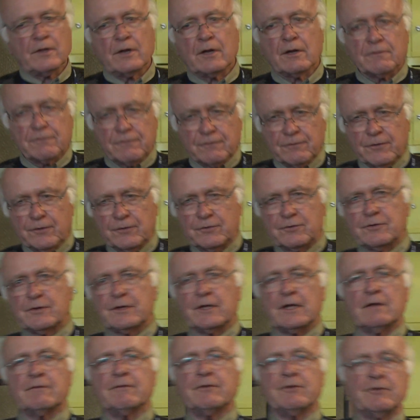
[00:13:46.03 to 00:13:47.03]
that our first
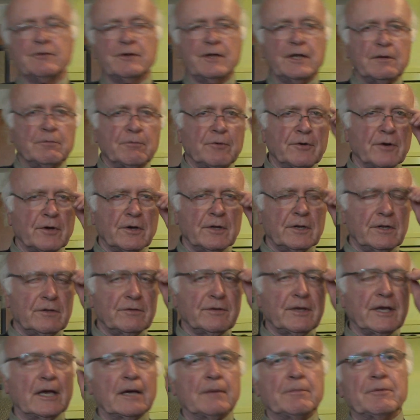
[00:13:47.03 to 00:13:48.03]
television network on
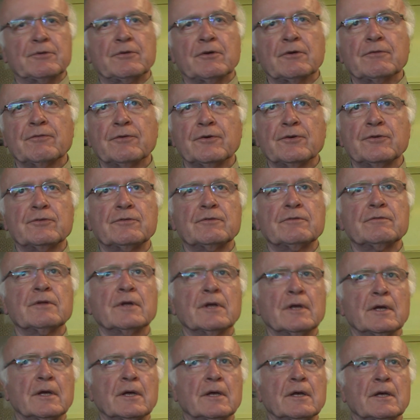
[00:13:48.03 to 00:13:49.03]
this campus, our first
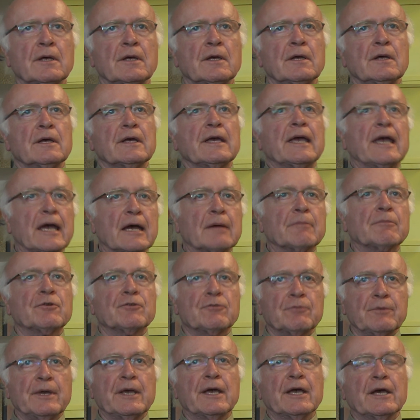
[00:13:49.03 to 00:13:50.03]

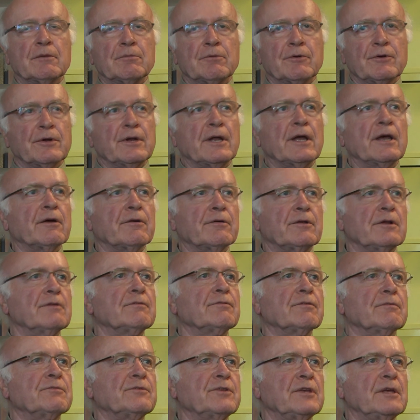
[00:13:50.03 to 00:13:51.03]
cameras we had were inherited
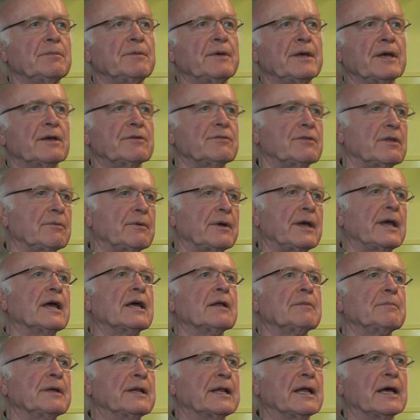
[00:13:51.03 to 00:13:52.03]
from CBS. They were
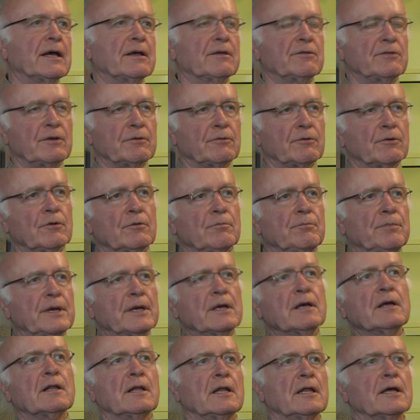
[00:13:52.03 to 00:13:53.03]
hand-me-downs. They were old
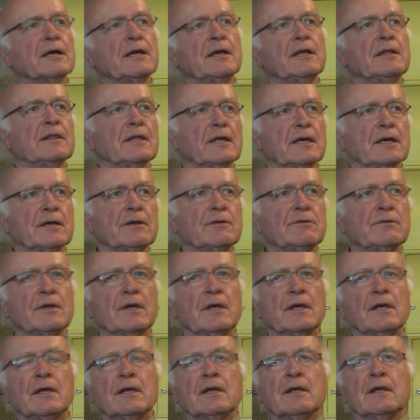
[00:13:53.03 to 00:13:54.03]
big clunky things.
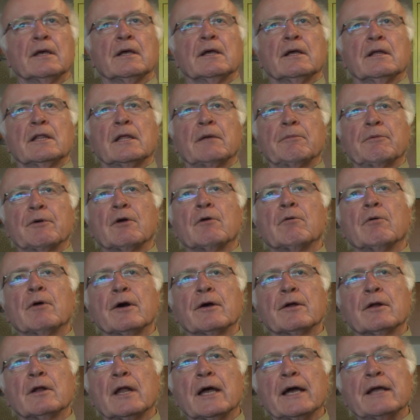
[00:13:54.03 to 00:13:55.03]
They
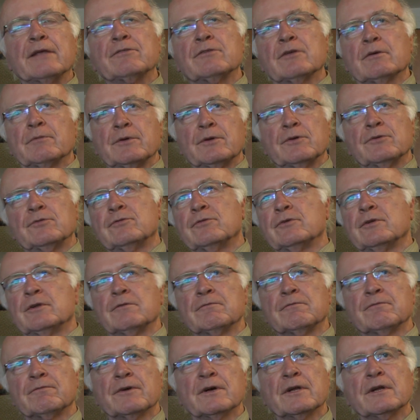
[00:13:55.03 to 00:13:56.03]
required lights that when you stood
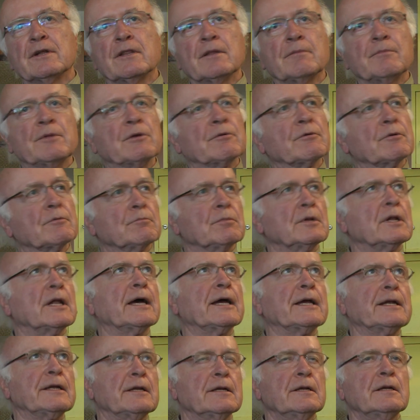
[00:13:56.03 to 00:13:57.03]
in front of them you were
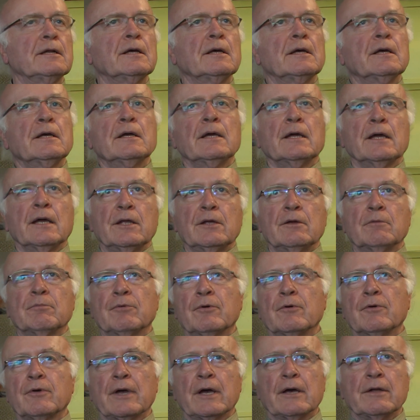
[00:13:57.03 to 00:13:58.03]
blinded and you
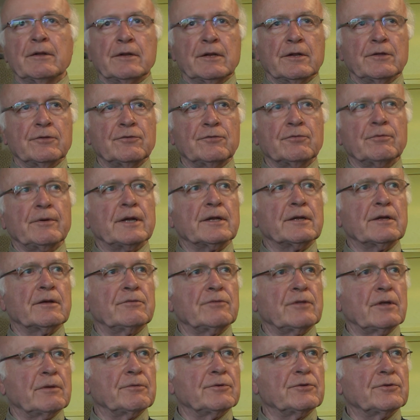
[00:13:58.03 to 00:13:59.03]
broke out in a sweat
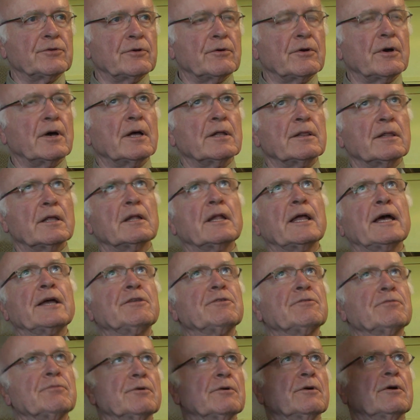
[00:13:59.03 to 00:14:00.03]
because they were so, the
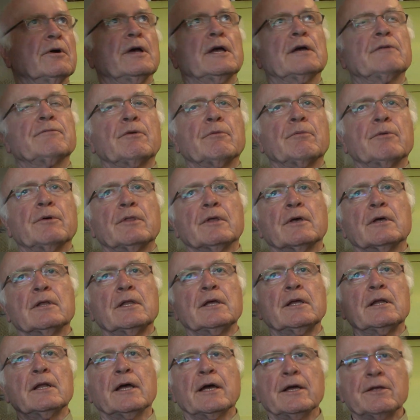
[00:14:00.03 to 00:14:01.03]
lights were everywhere, the
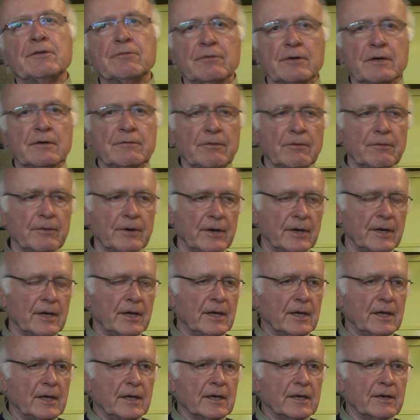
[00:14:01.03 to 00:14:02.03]
clear lights were everywhere
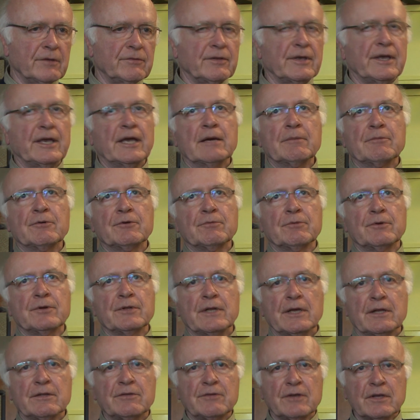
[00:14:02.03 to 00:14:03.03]
because the cameras weren't
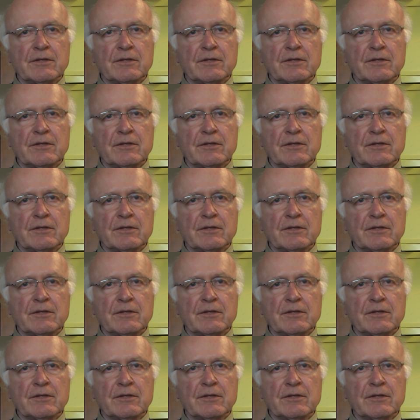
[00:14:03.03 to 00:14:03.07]
that